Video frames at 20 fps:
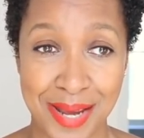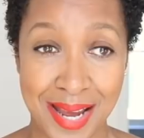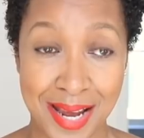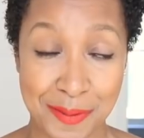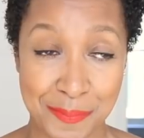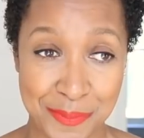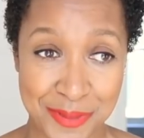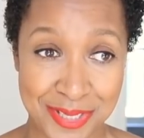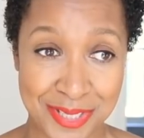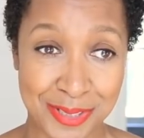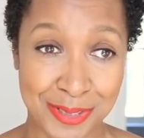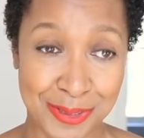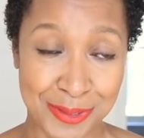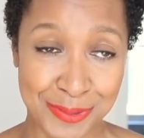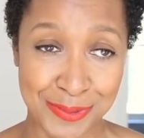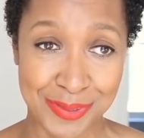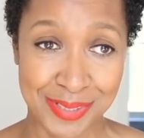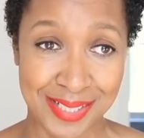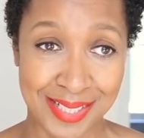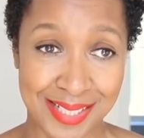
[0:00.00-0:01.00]

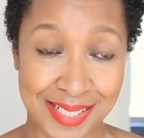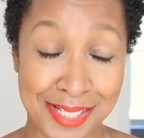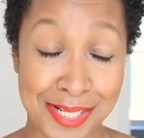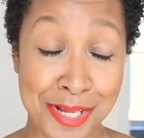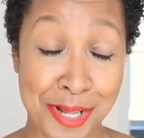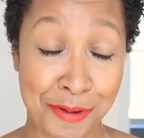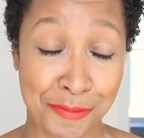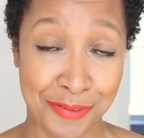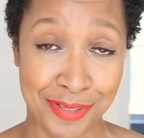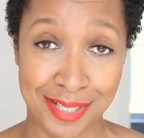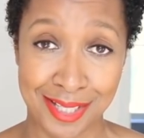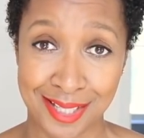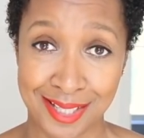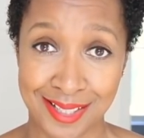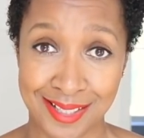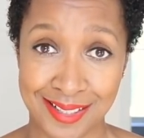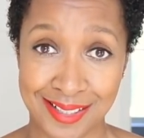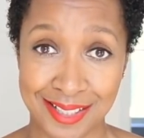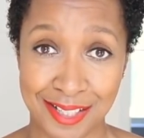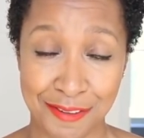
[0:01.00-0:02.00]
absolutely loving it.
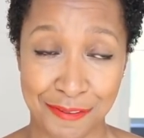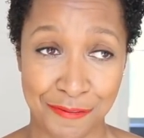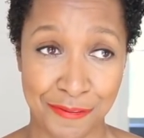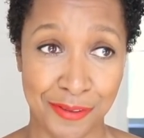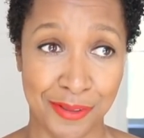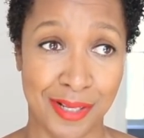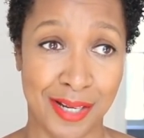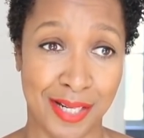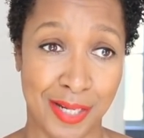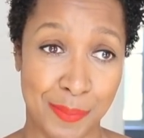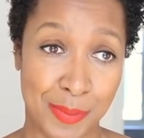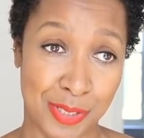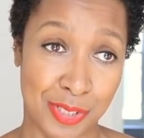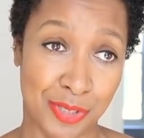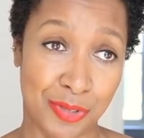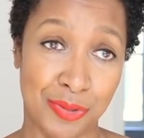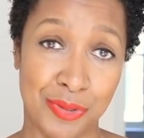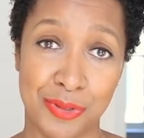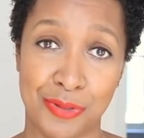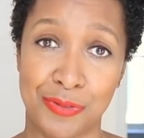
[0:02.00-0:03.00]
And I feel like I'm in a
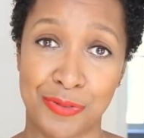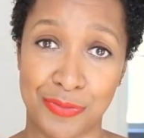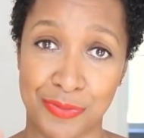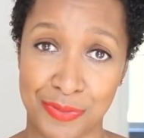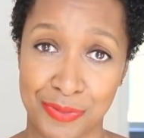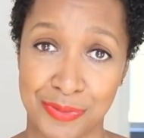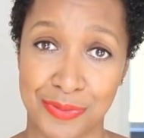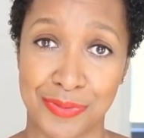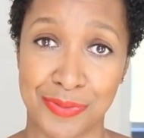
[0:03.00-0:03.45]
groove.